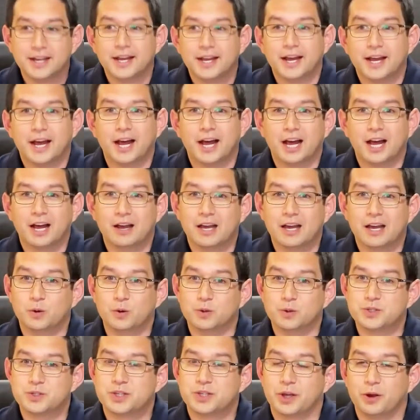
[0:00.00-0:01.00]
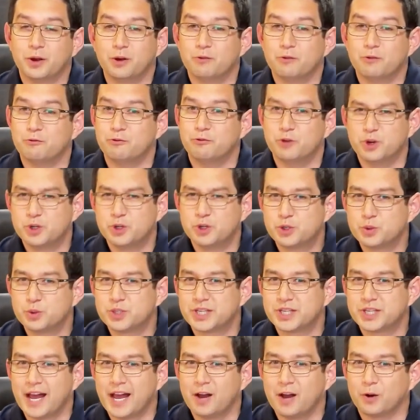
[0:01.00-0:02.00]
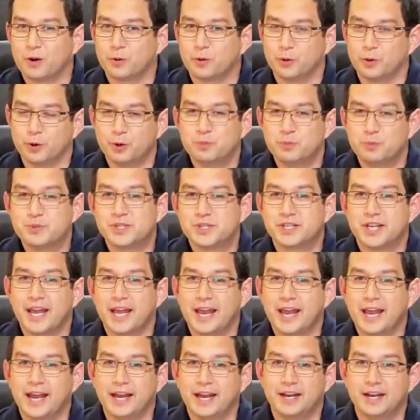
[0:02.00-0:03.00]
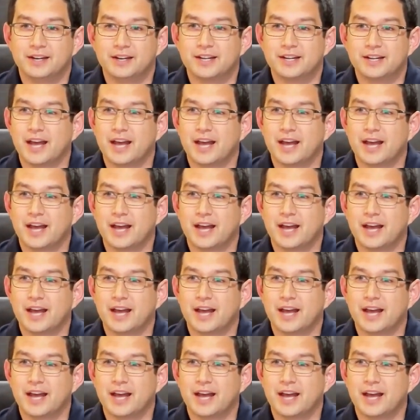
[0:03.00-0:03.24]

and also virtual scout groups and